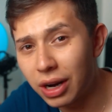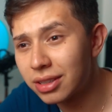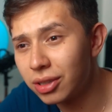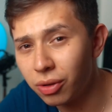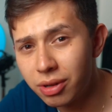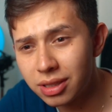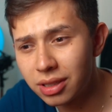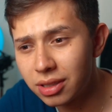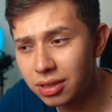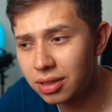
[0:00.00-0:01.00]
tractor
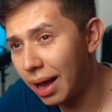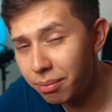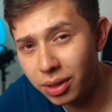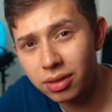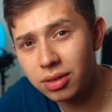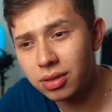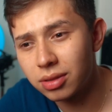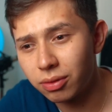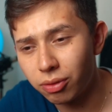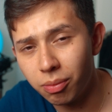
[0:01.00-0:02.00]
noises,
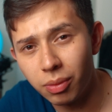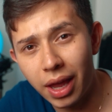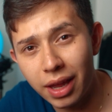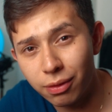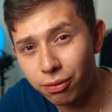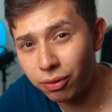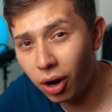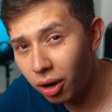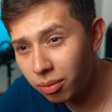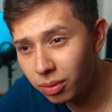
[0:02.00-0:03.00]
ambience from a
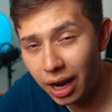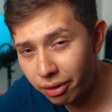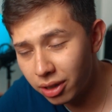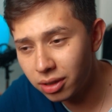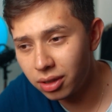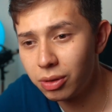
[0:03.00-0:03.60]
farm area.